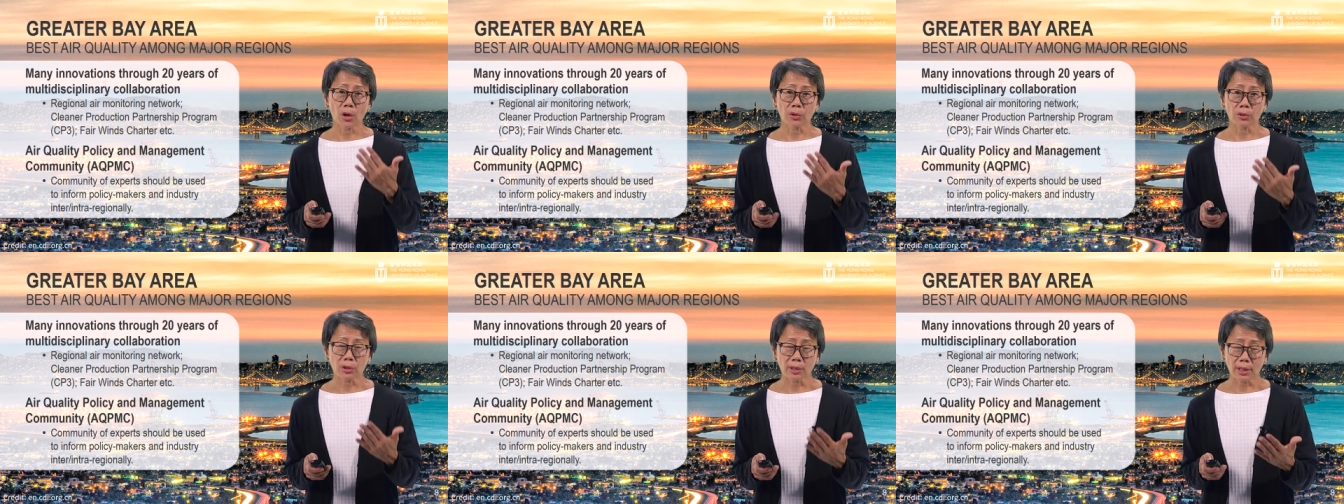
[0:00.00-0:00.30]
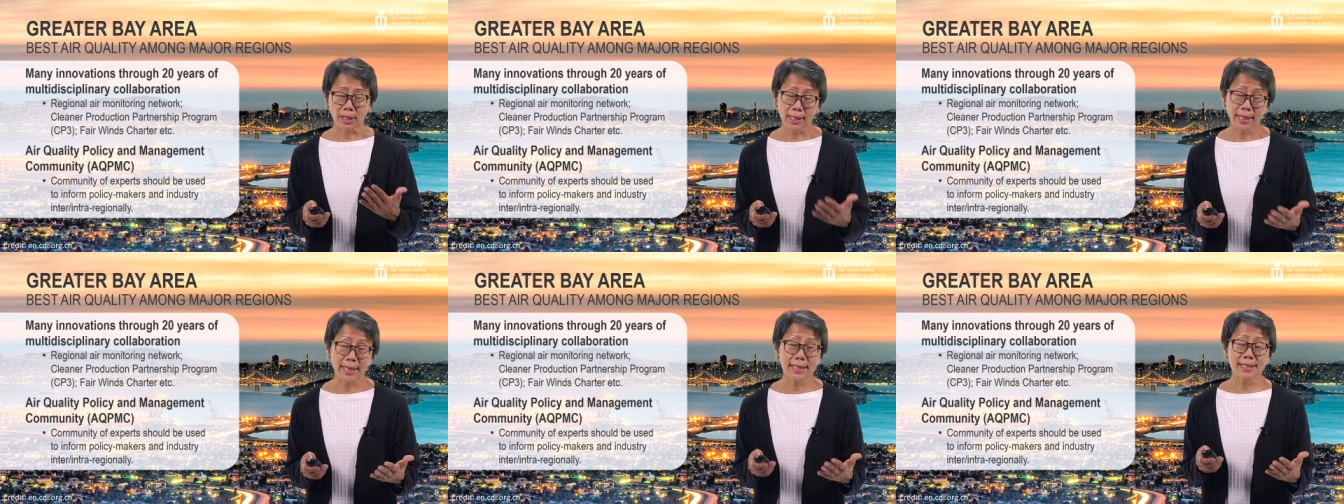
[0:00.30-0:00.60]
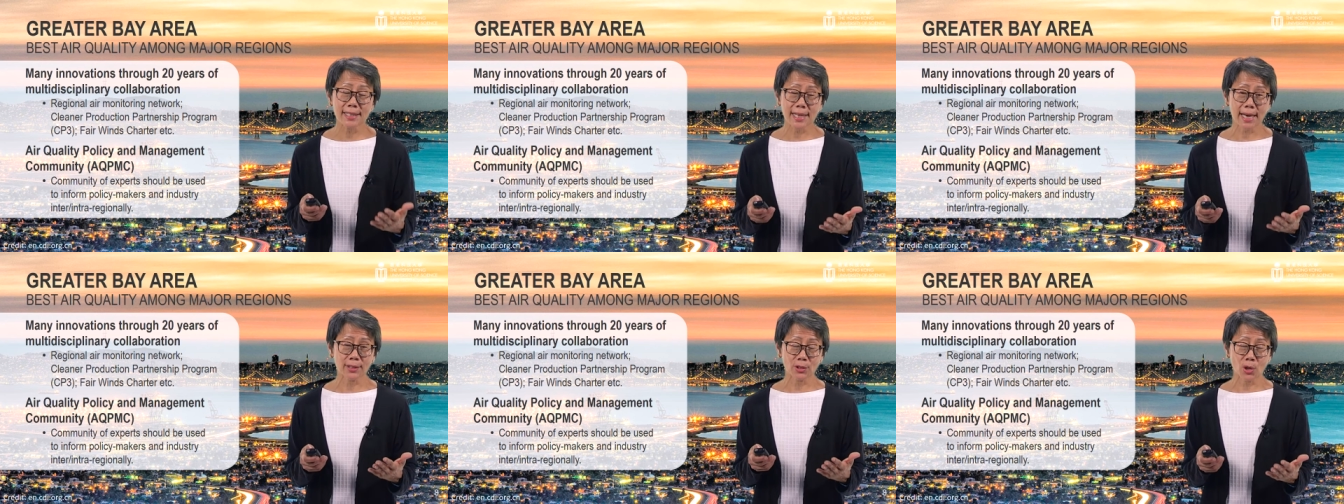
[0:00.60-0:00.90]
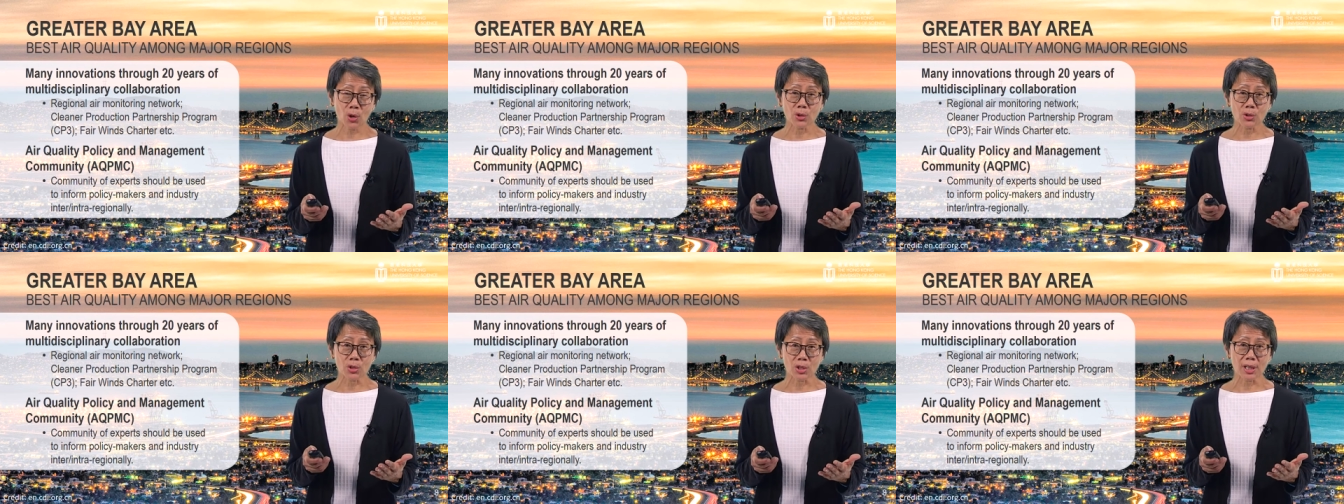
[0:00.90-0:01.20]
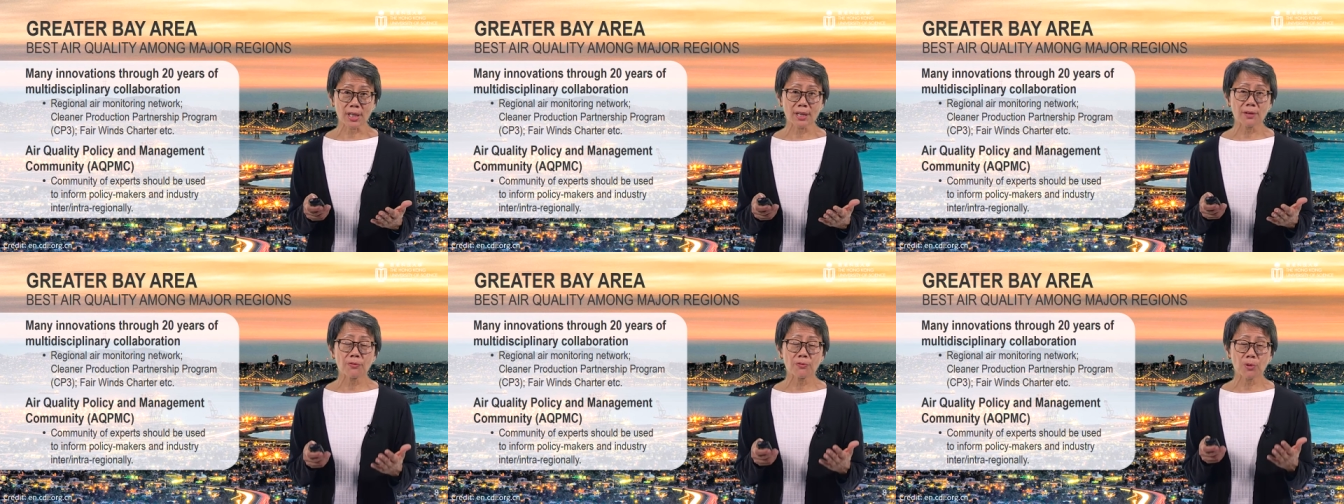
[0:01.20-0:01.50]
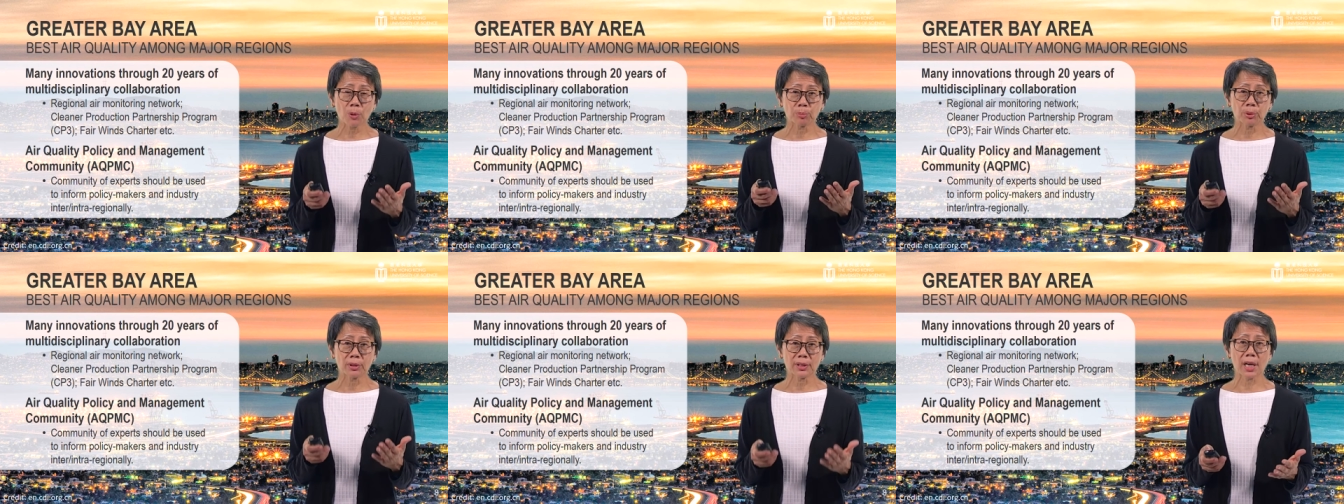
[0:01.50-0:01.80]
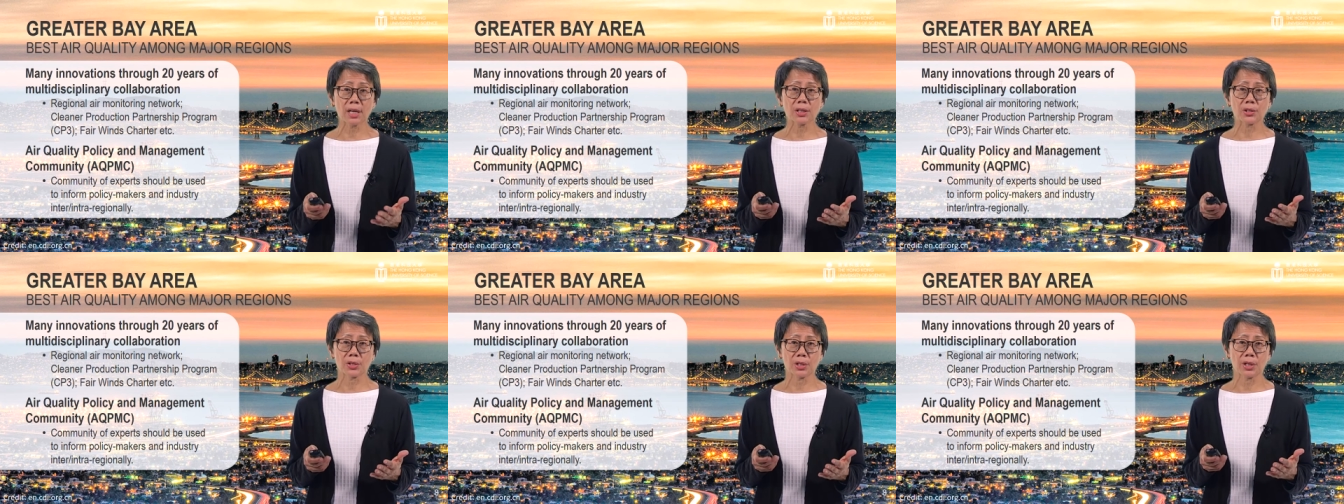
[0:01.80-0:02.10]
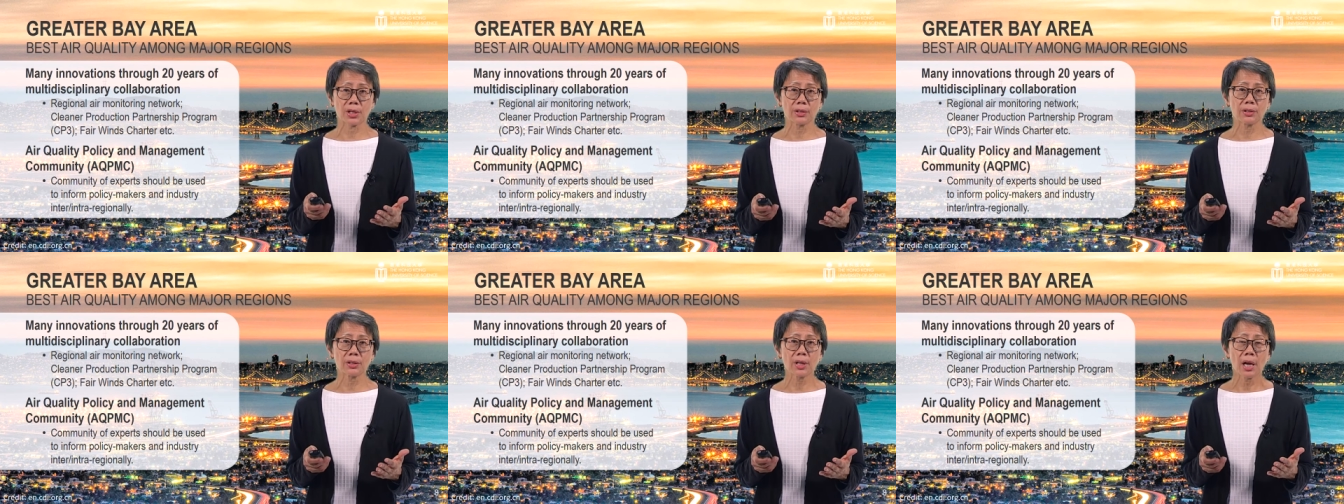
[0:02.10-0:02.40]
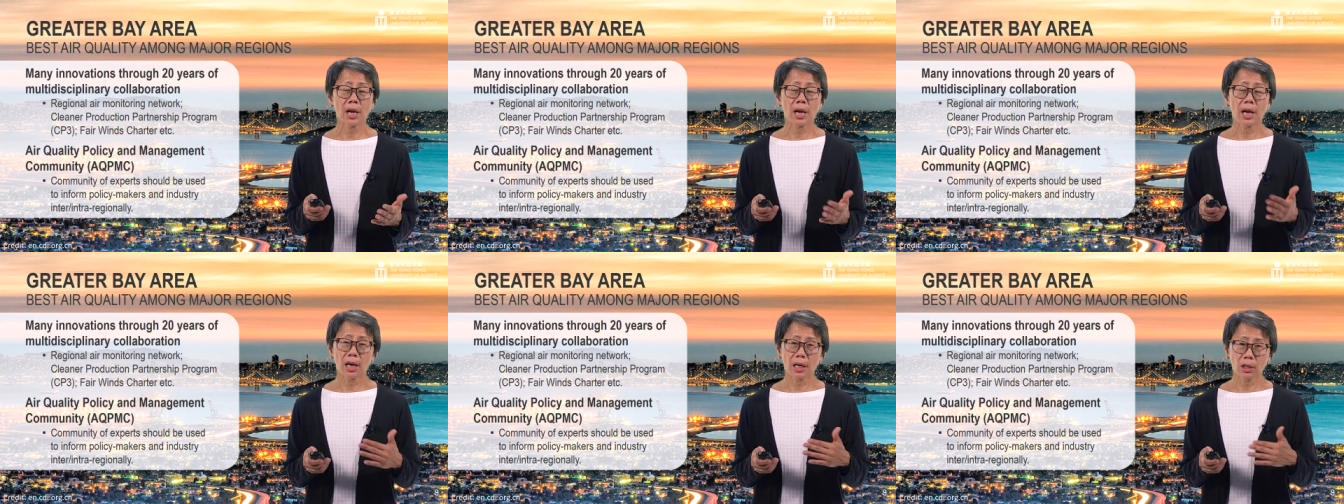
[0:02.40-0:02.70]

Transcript: on clean technology for production